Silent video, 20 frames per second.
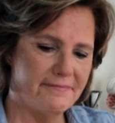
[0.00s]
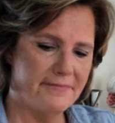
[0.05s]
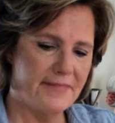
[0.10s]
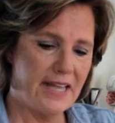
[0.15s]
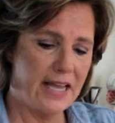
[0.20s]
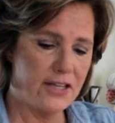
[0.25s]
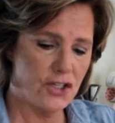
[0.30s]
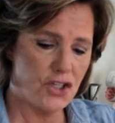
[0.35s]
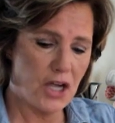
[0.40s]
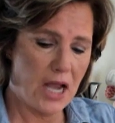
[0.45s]

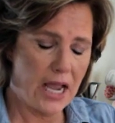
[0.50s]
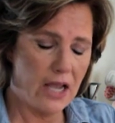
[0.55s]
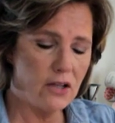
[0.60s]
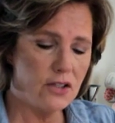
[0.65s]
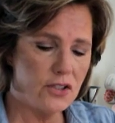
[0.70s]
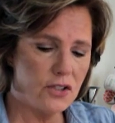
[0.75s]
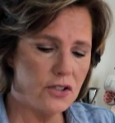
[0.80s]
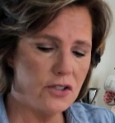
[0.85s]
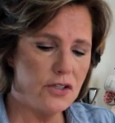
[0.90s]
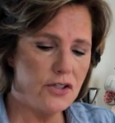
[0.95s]
That
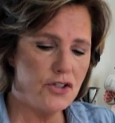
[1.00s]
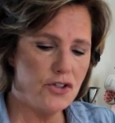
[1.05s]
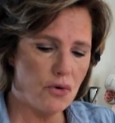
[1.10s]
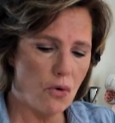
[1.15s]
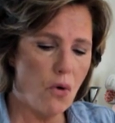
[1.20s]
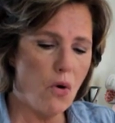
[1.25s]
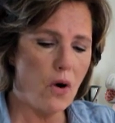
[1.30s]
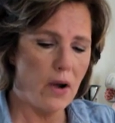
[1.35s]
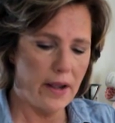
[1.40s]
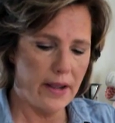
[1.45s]
childhood
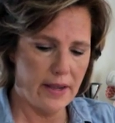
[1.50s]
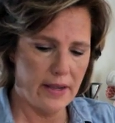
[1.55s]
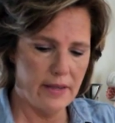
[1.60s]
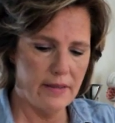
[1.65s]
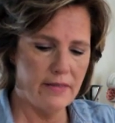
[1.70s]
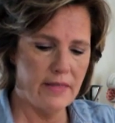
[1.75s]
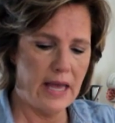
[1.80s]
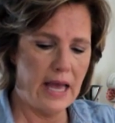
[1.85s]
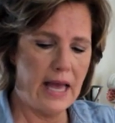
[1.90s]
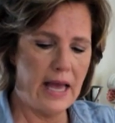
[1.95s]
joy,
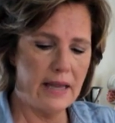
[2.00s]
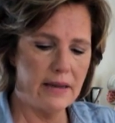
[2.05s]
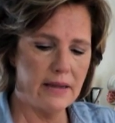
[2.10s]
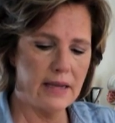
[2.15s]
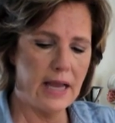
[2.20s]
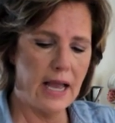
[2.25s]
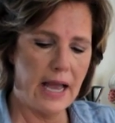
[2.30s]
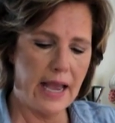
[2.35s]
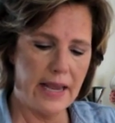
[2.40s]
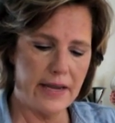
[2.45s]
that
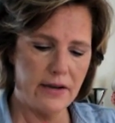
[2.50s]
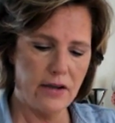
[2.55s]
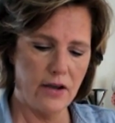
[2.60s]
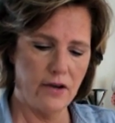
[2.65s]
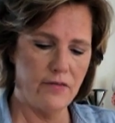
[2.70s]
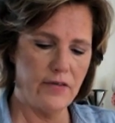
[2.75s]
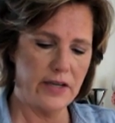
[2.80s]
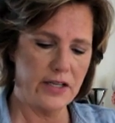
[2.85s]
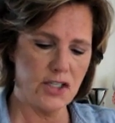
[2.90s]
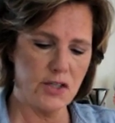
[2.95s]
kind
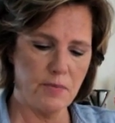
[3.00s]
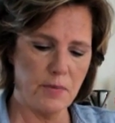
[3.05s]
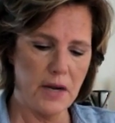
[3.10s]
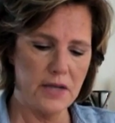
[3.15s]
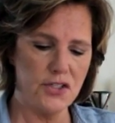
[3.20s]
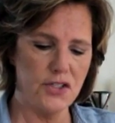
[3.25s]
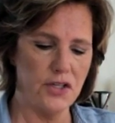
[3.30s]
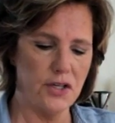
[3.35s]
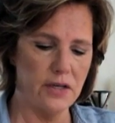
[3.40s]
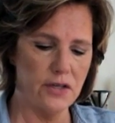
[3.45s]
of
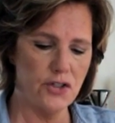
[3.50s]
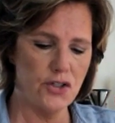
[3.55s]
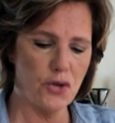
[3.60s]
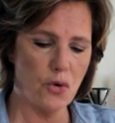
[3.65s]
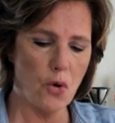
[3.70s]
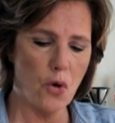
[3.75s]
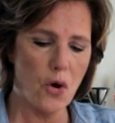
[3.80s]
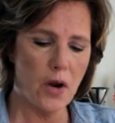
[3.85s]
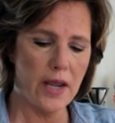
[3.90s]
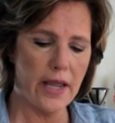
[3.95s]
expression,
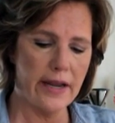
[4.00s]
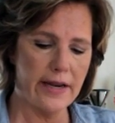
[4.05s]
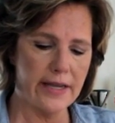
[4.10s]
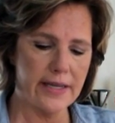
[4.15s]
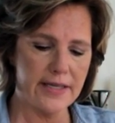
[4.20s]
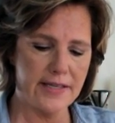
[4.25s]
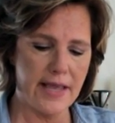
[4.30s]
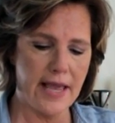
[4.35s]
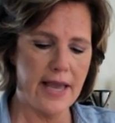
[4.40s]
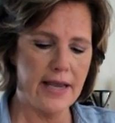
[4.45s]
joy
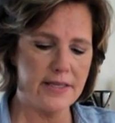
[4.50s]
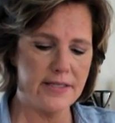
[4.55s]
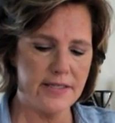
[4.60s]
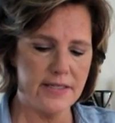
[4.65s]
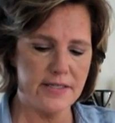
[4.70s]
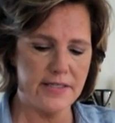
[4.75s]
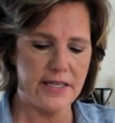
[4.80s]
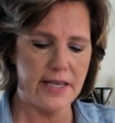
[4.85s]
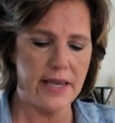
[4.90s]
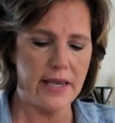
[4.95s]
and
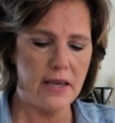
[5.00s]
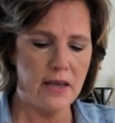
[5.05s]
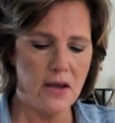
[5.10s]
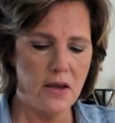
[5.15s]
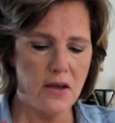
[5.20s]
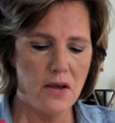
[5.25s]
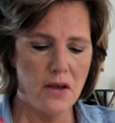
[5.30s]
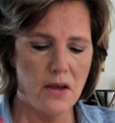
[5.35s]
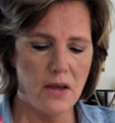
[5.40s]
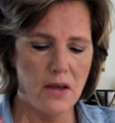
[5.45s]
ecstasy
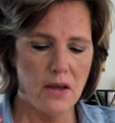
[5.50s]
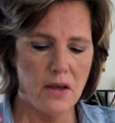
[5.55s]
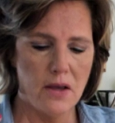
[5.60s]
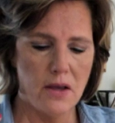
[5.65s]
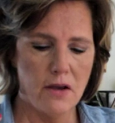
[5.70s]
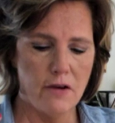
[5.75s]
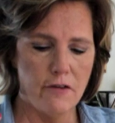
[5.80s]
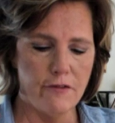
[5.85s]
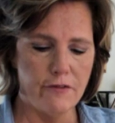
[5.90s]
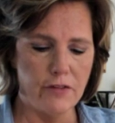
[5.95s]

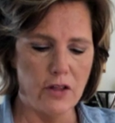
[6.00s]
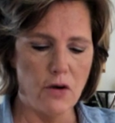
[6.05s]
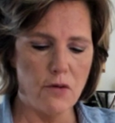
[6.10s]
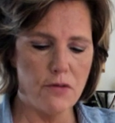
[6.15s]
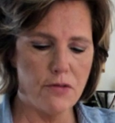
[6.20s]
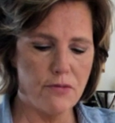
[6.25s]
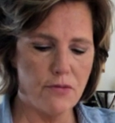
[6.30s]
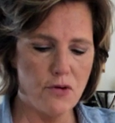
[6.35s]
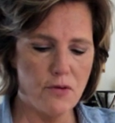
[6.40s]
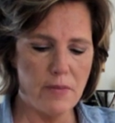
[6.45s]
flow
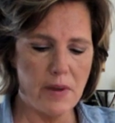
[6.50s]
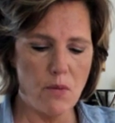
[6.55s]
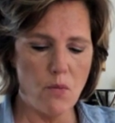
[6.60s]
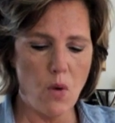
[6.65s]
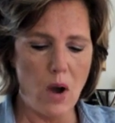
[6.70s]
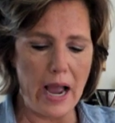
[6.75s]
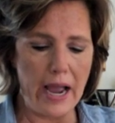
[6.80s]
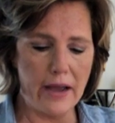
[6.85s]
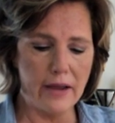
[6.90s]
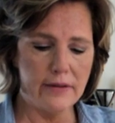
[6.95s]
through me
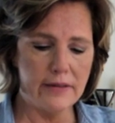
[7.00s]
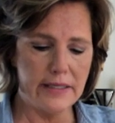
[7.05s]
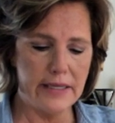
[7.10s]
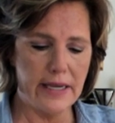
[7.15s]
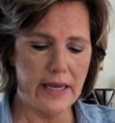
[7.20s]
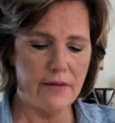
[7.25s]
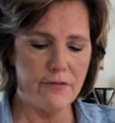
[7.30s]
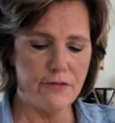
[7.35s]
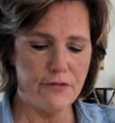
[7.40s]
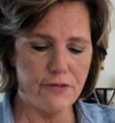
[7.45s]
wildly
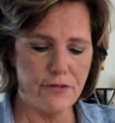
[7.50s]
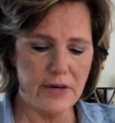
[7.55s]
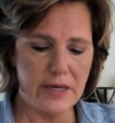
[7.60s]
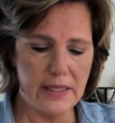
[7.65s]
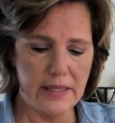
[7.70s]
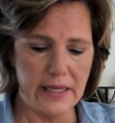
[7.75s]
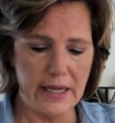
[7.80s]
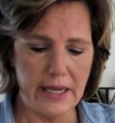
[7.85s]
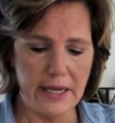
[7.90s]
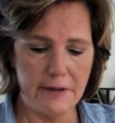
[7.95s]
and
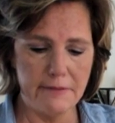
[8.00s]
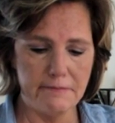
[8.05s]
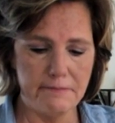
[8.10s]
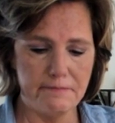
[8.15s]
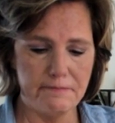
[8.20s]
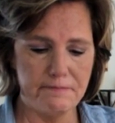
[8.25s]
freely.